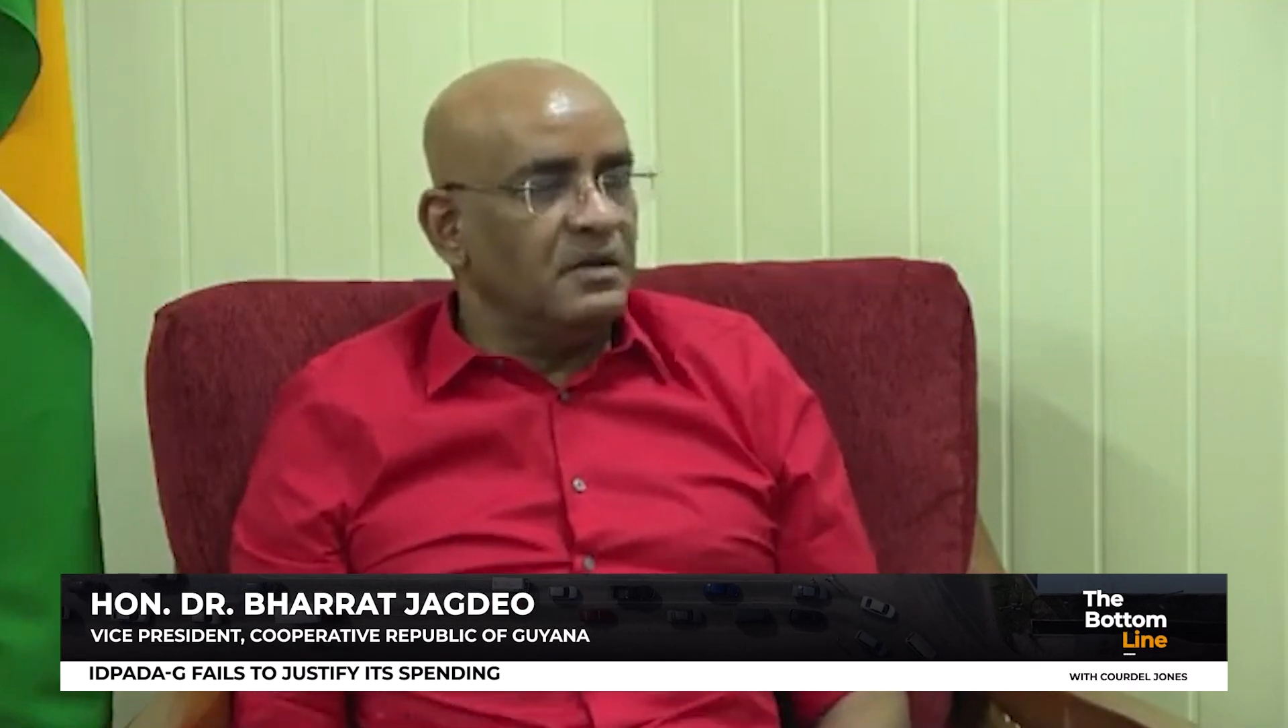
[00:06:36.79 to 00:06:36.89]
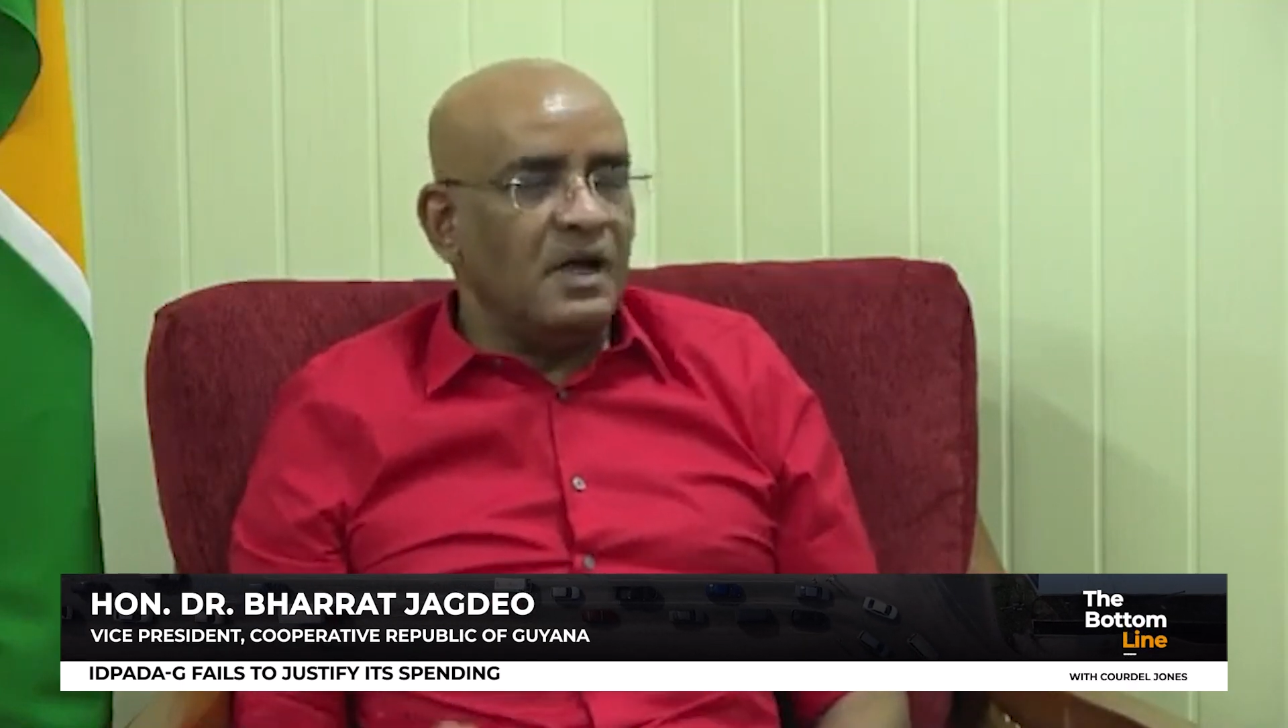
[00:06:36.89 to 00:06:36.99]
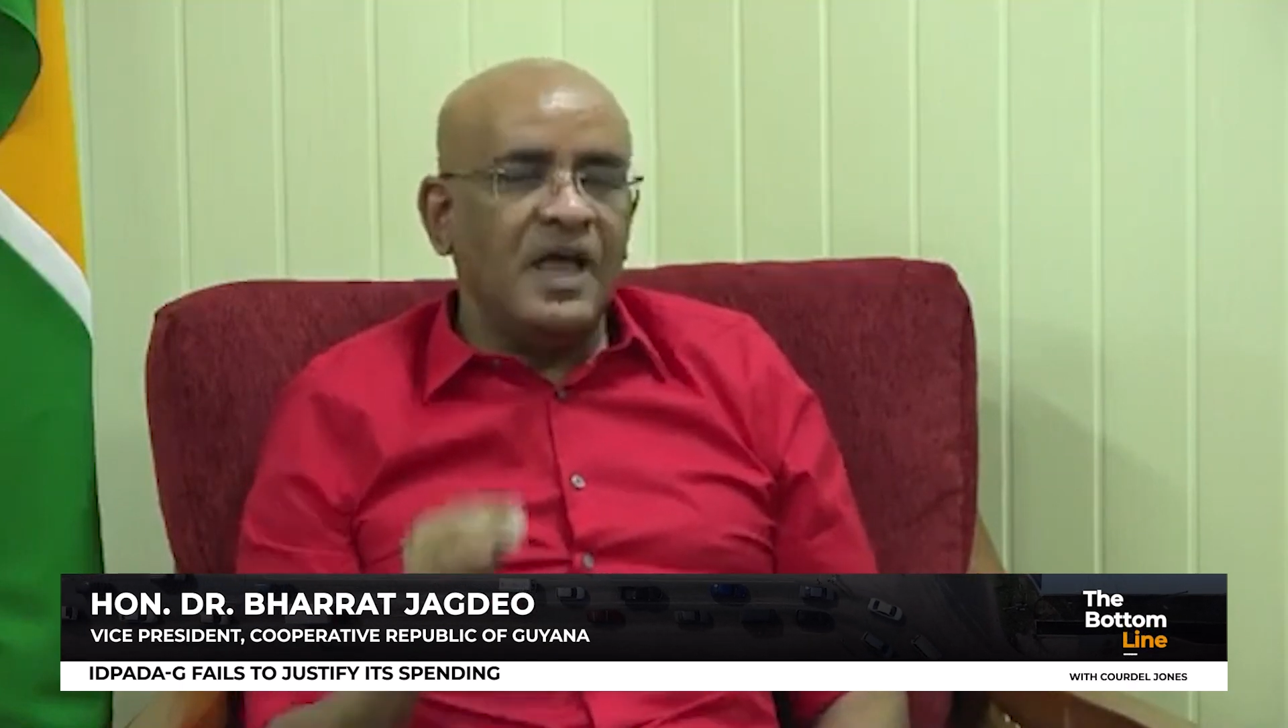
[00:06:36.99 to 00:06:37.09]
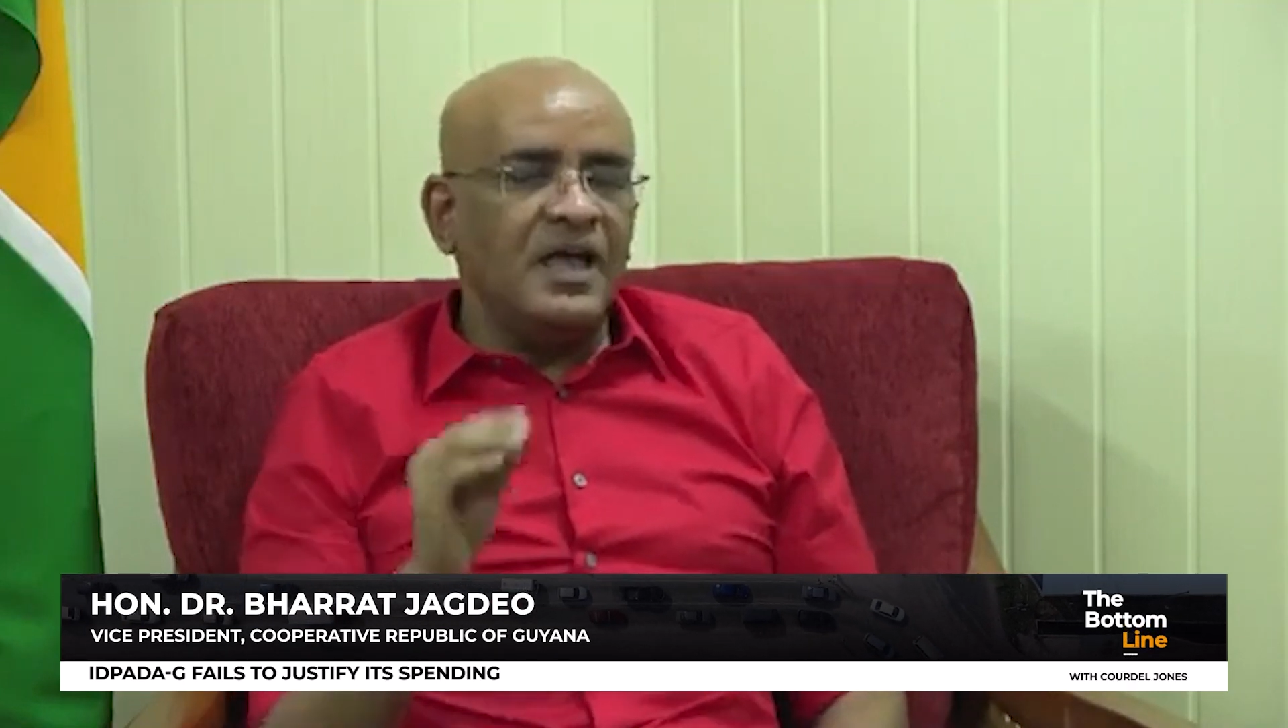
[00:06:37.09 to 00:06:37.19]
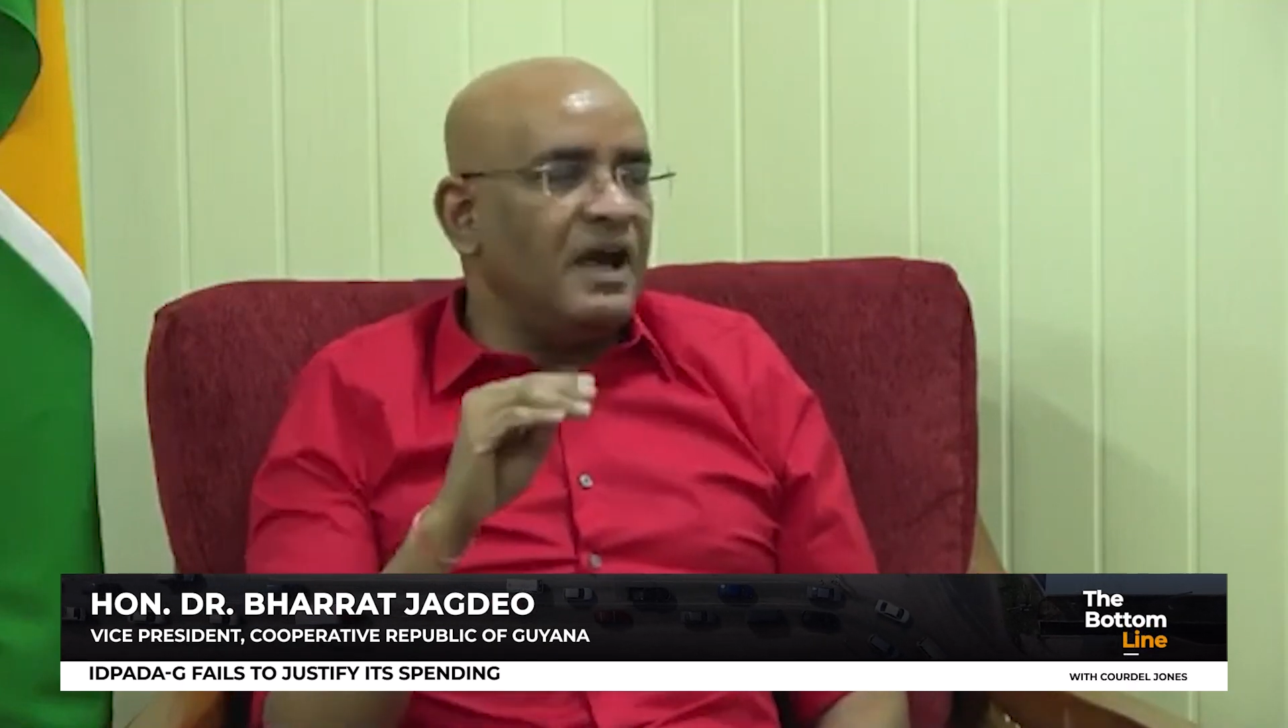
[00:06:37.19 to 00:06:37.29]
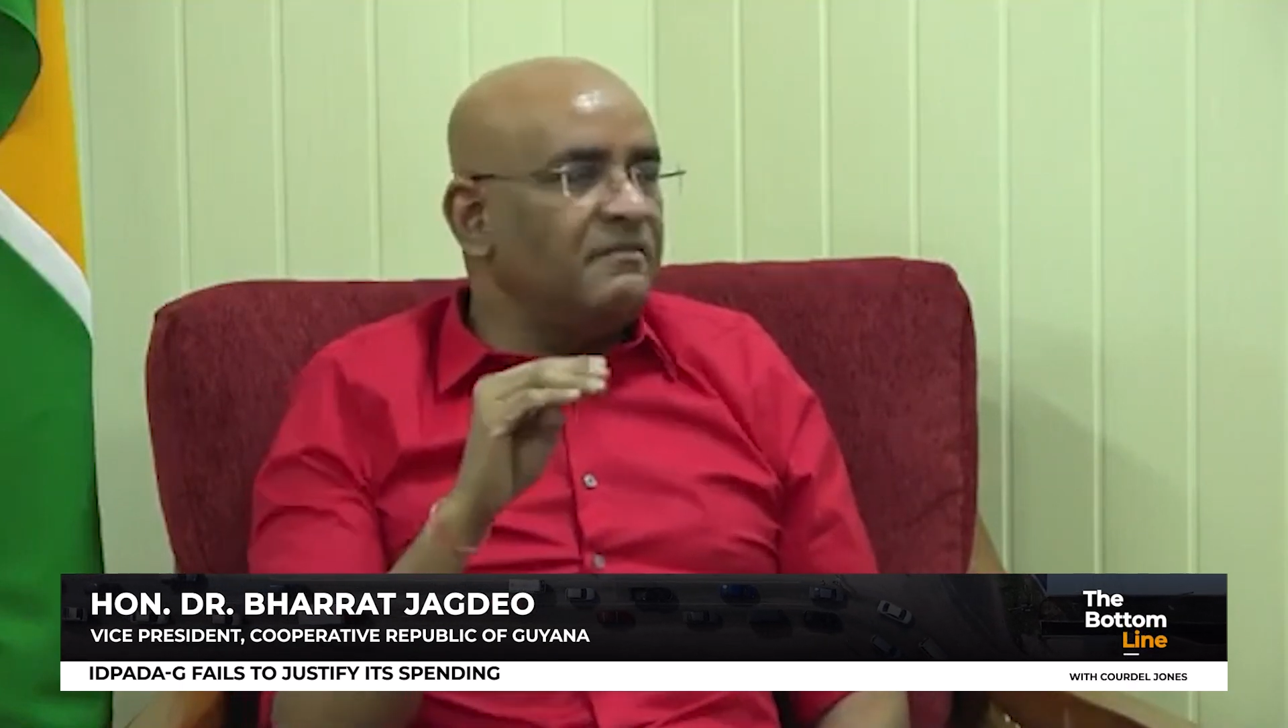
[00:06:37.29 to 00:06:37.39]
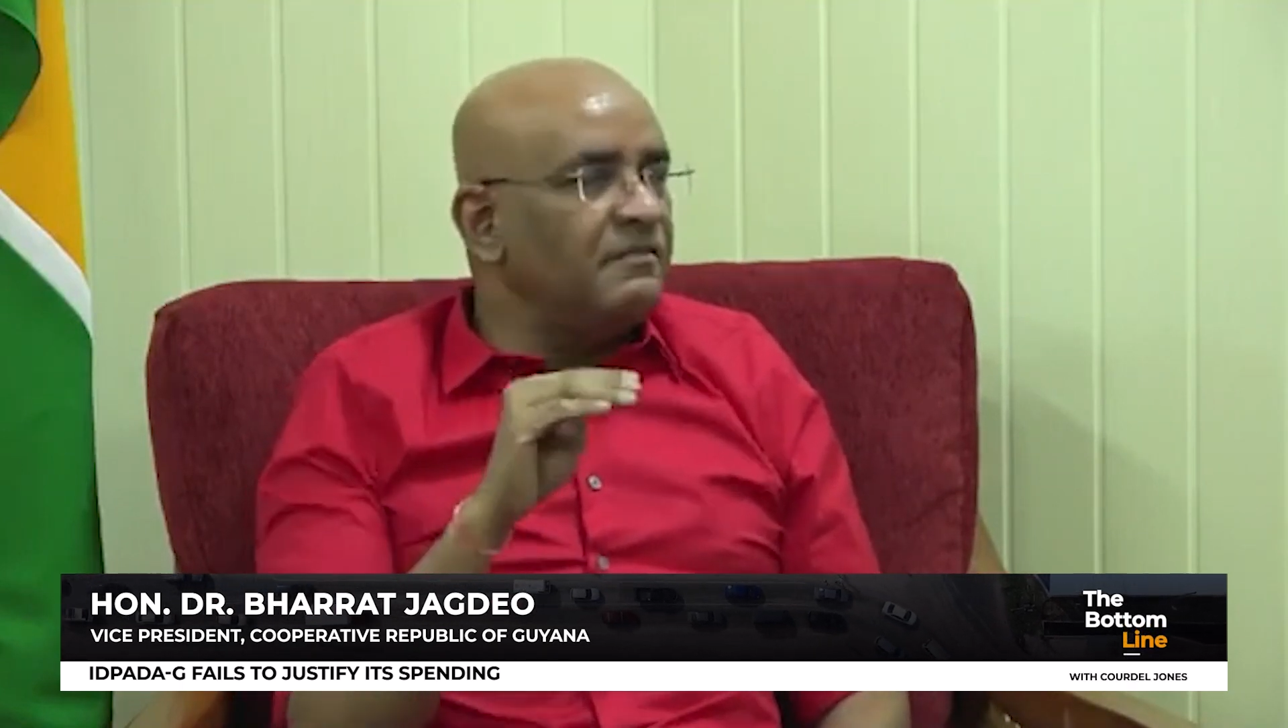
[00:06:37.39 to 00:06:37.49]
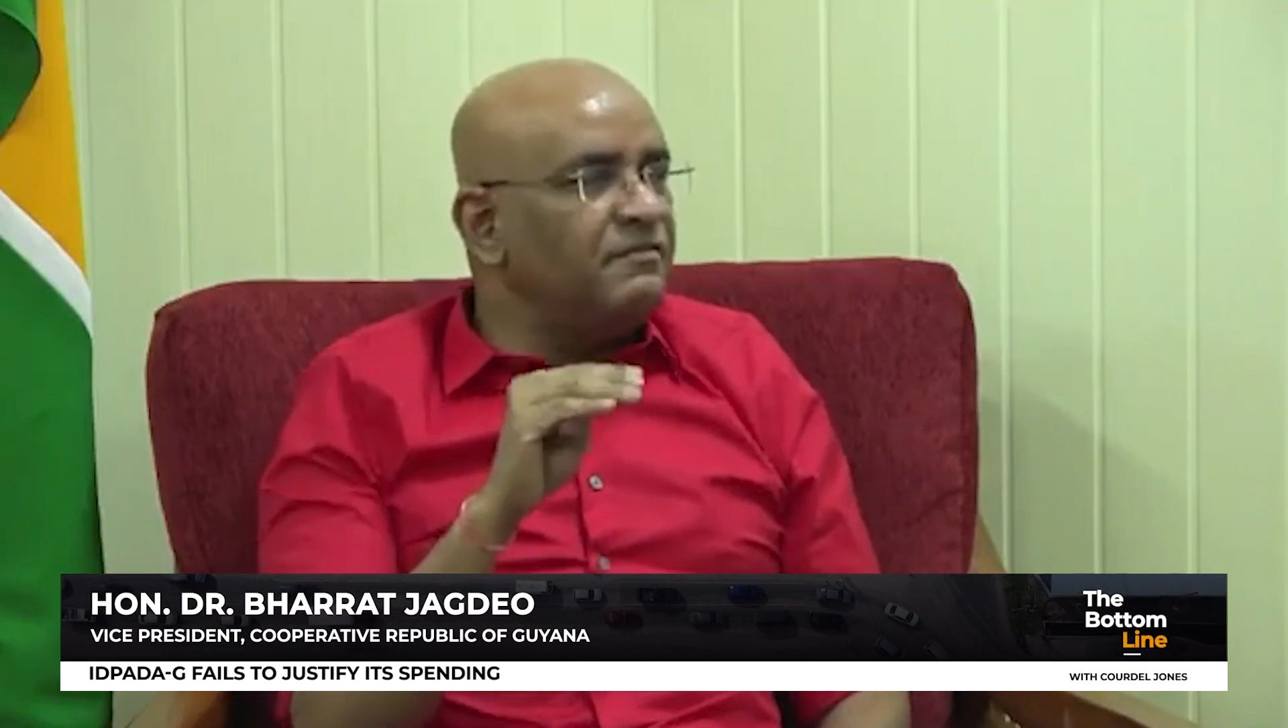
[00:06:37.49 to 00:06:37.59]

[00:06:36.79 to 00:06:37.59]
I have a